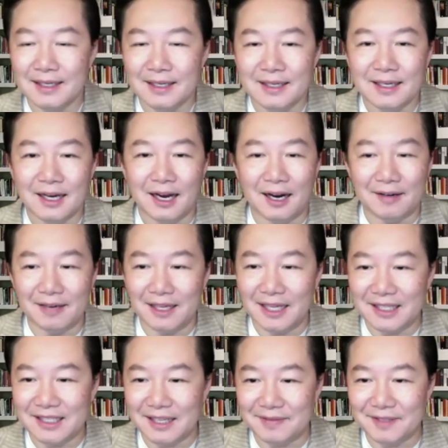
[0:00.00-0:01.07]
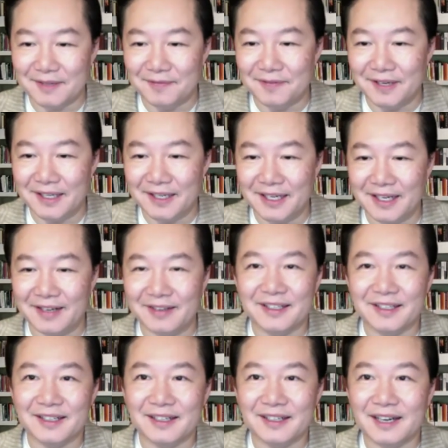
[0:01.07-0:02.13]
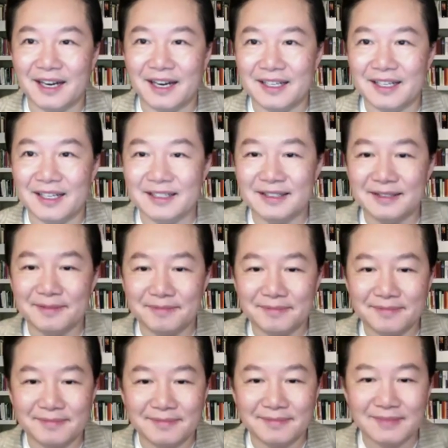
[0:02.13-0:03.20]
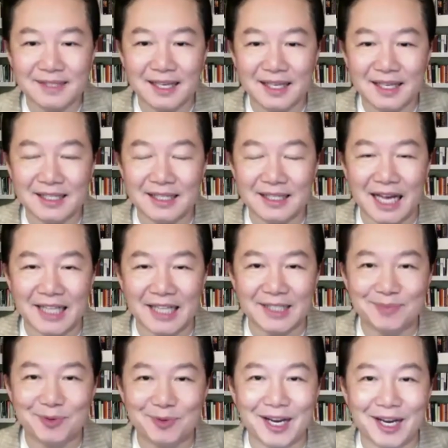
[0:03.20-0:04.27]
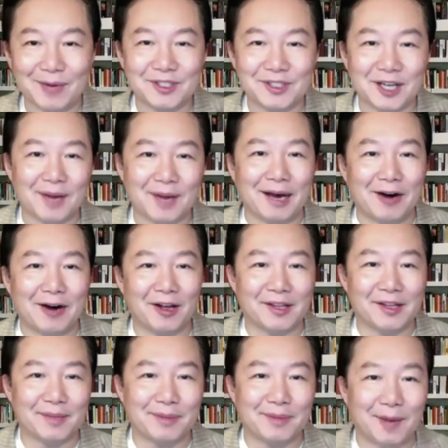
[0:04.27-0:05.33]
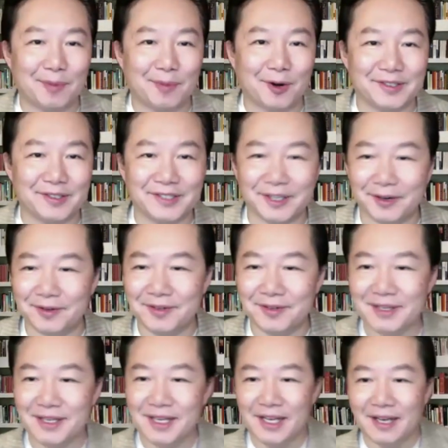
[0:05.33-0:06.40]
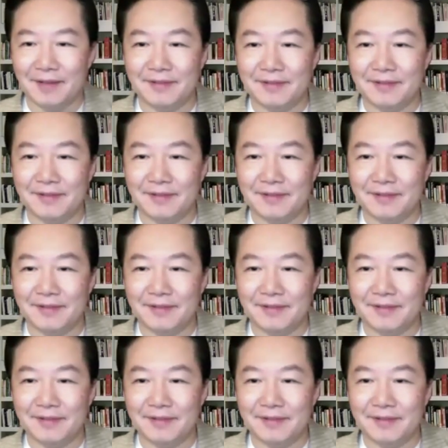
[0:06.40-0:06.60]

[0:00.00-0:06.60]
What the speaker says: All right, let's have some fun here, right? And the last point I will talk about on the PowerPoint. So we need